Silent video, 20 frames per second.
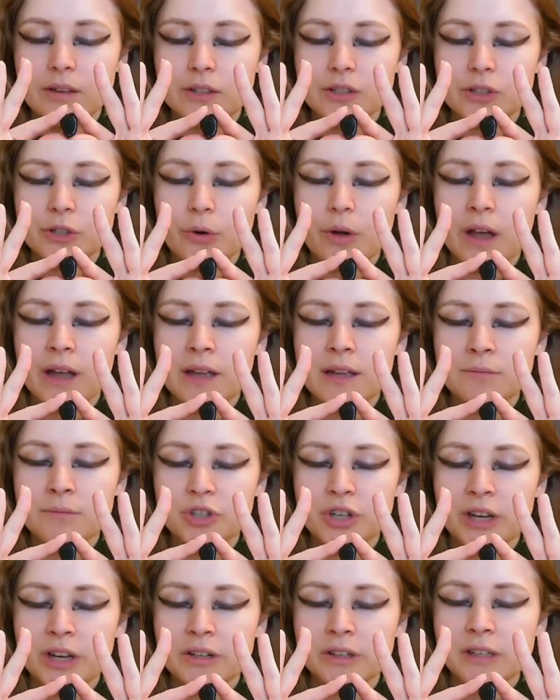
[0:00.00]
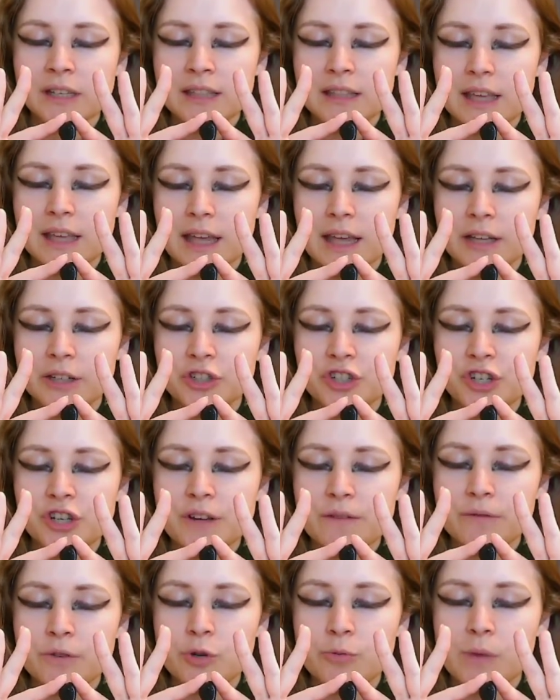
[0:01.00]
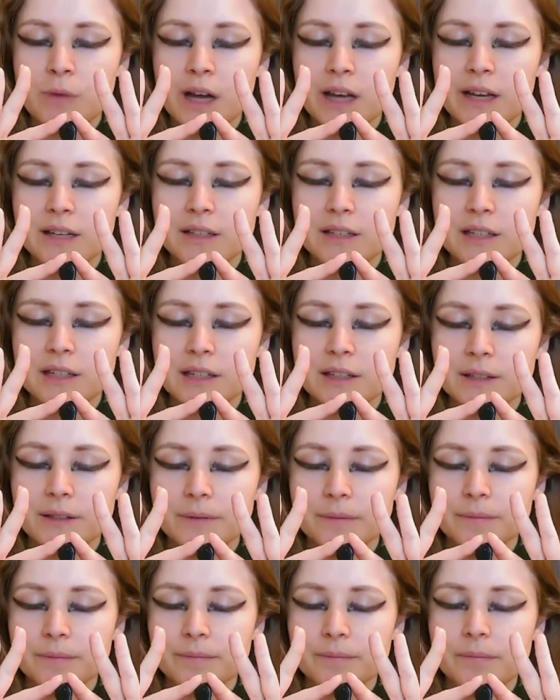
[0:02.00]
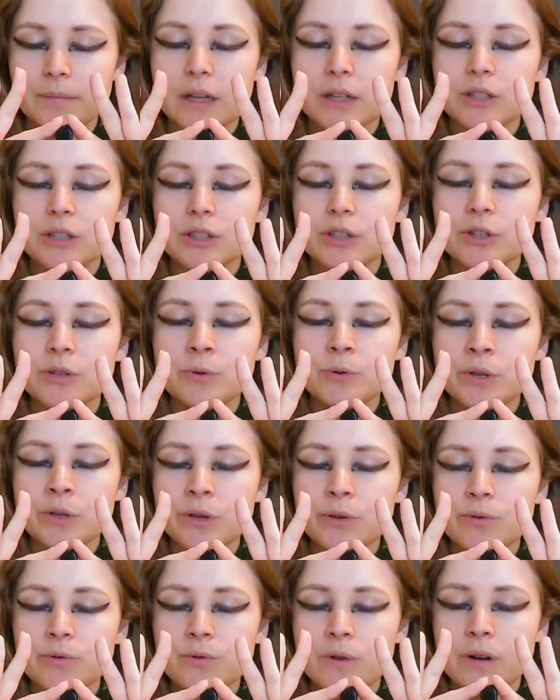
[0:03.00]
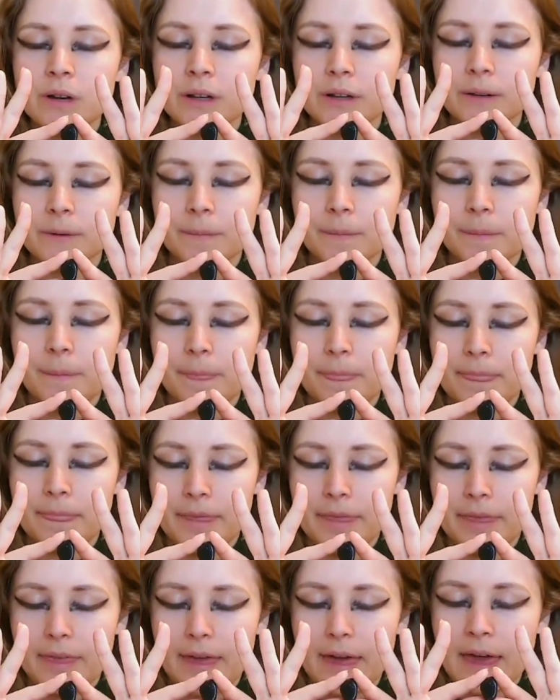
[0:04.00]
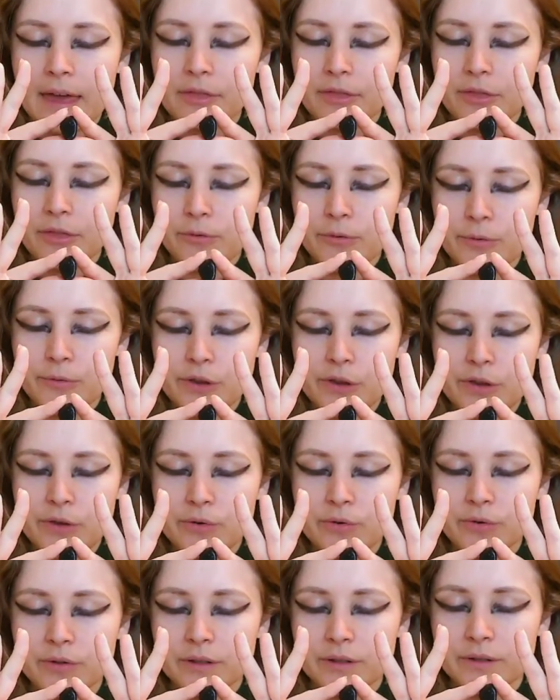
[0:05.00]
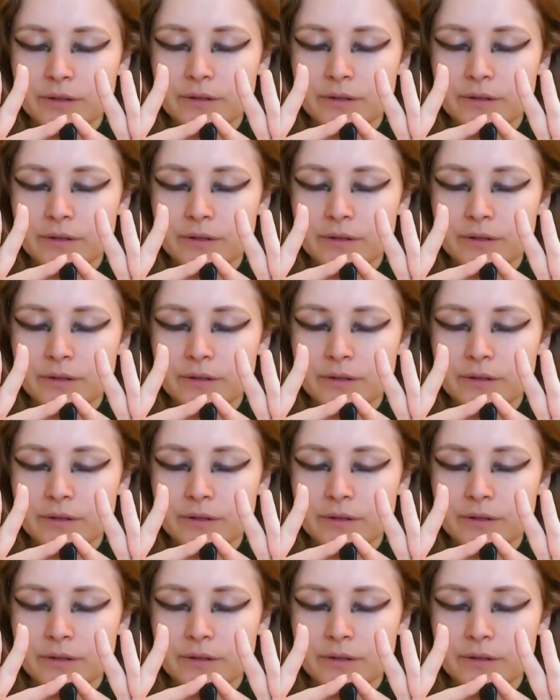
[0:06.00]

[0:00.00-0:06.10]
So I am channeling the energy of Numeite to you and through you.